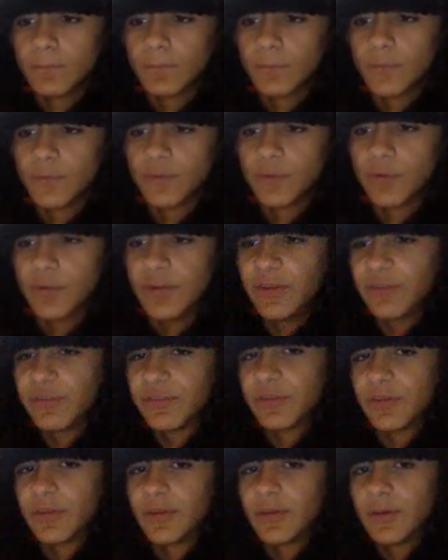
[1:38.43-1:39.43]
so
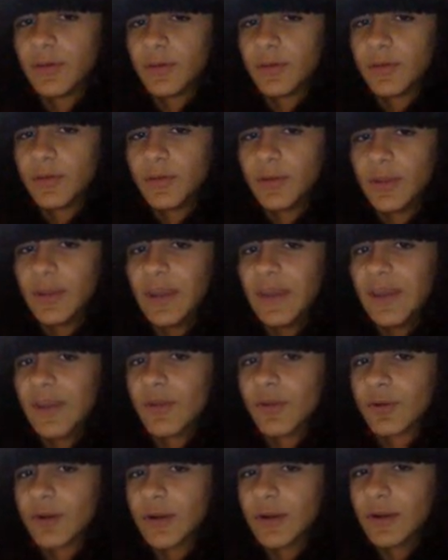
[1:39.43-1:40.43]
he's in
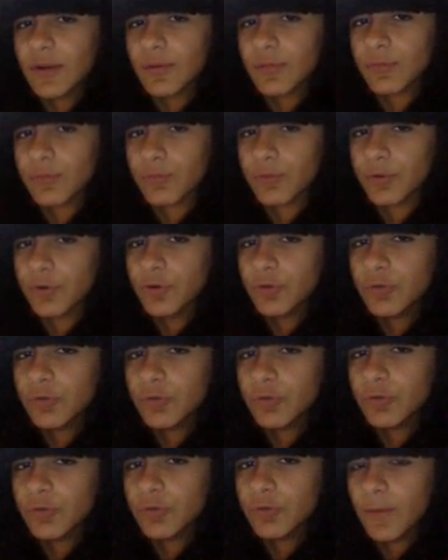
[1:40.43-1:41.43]
her room,